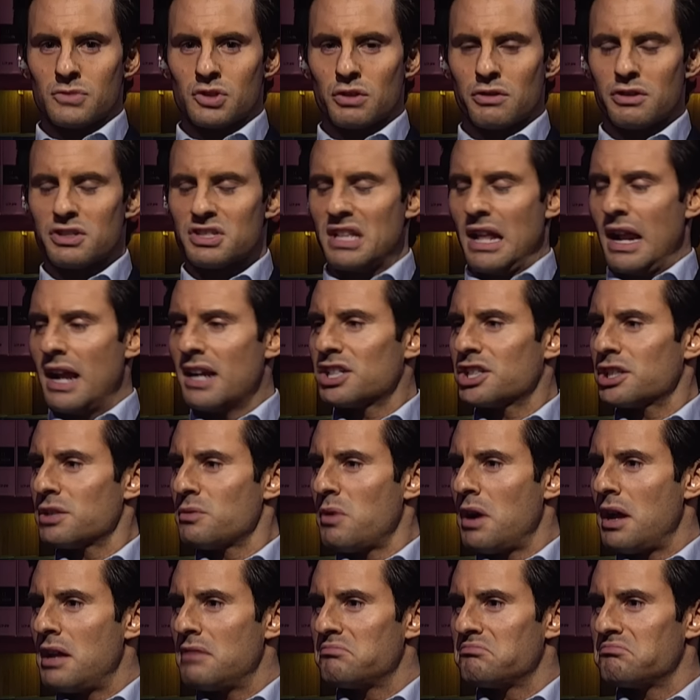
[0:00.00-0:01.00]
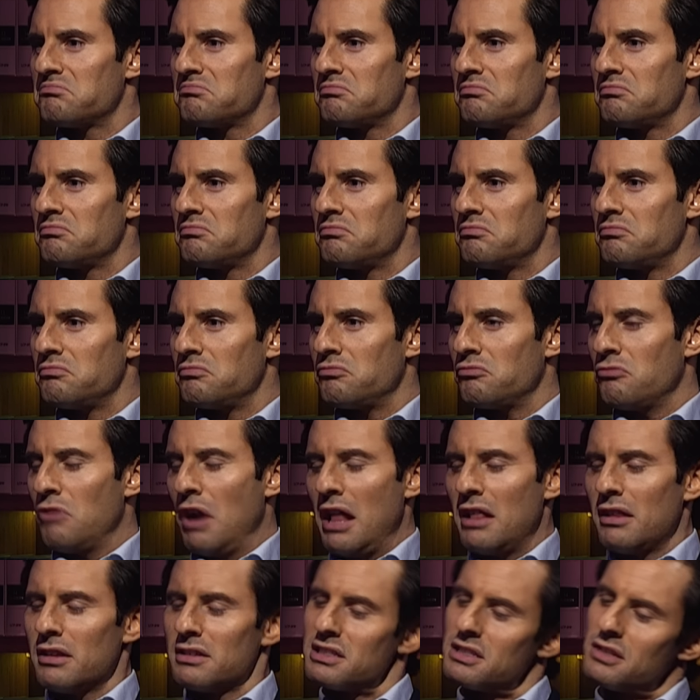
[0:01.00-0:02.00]
So, Chris, that actually went
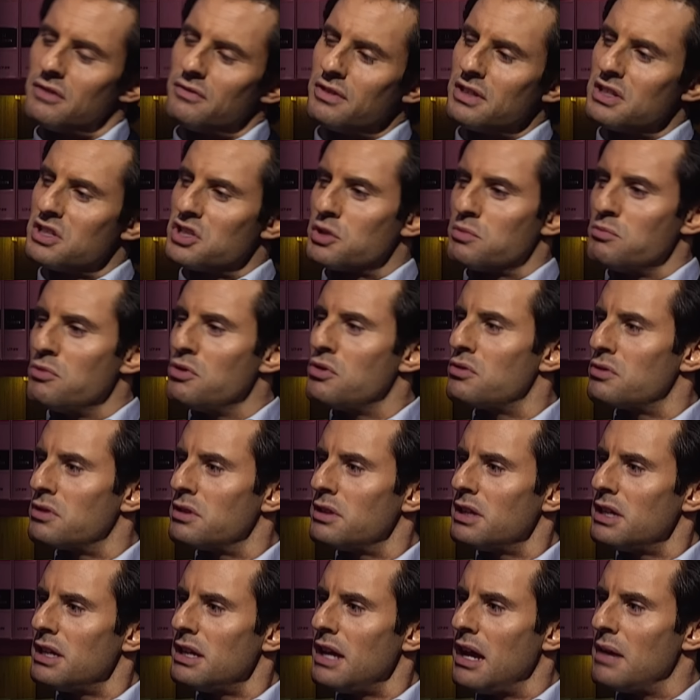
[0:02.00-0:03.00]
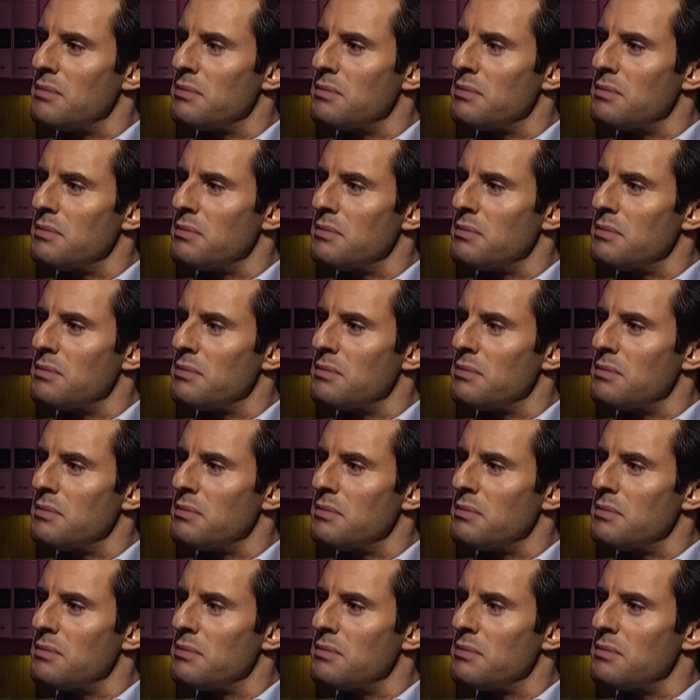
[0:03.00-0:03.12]
relatively smoothly.